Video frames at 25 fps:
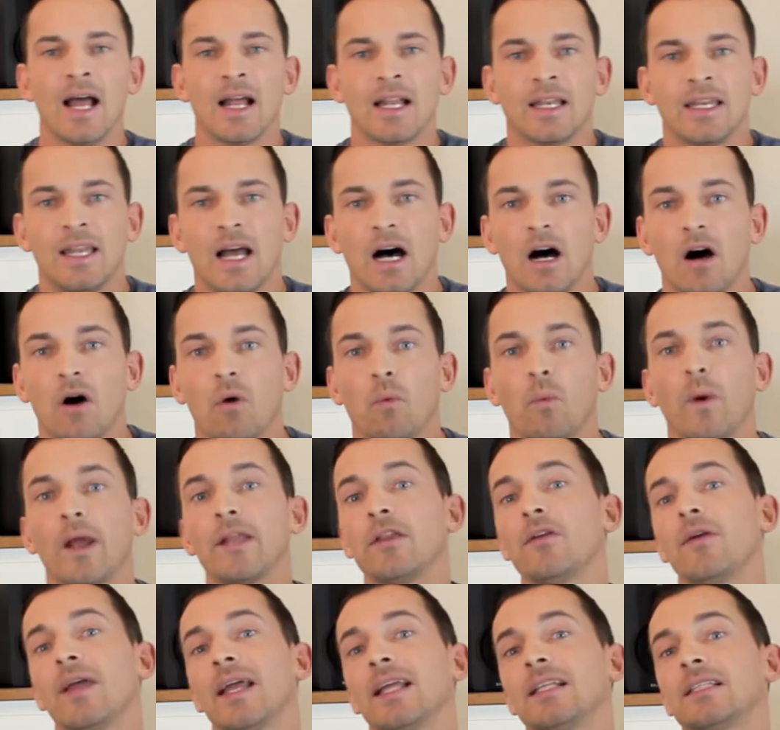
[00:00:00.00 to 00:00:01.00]
Now,
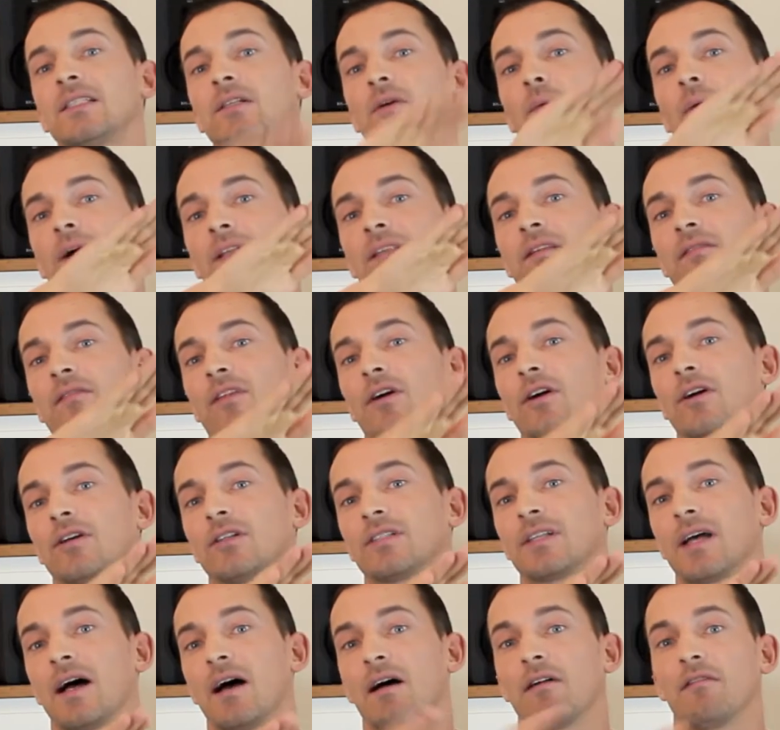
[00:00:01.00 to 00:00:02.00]
when you enter one of
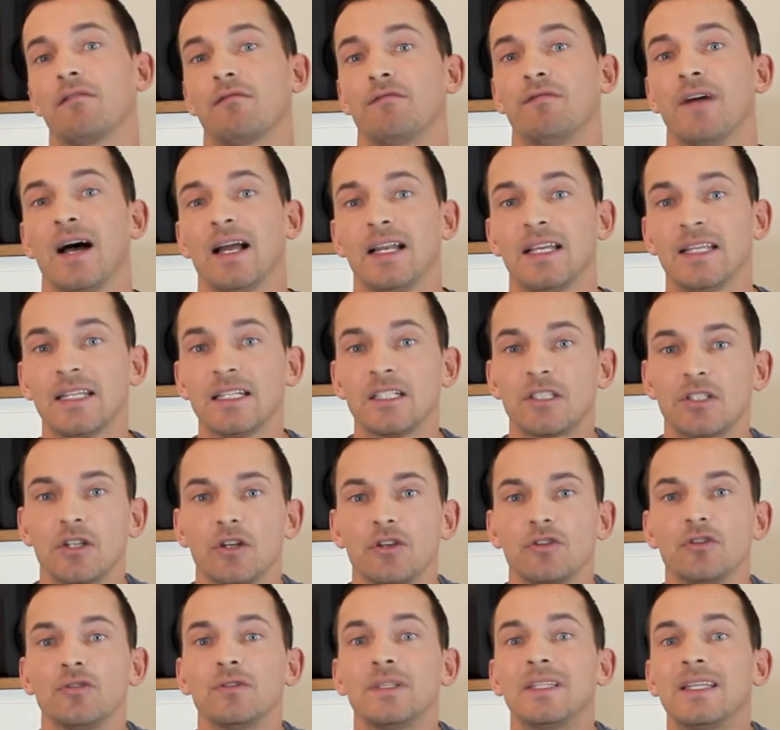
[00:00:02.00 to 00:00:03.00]
those valleys,
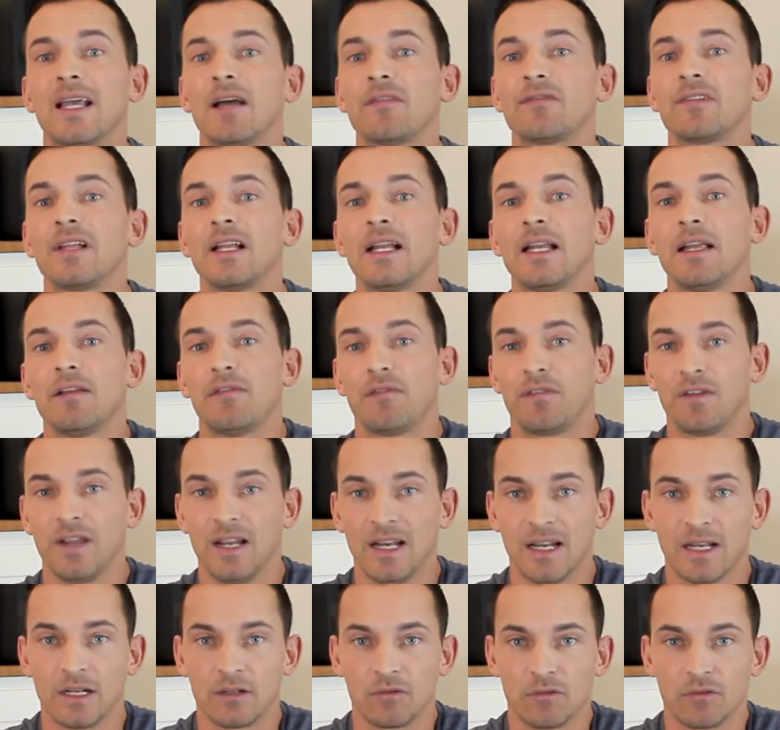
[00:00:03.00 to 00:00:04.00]
you definitely feel it,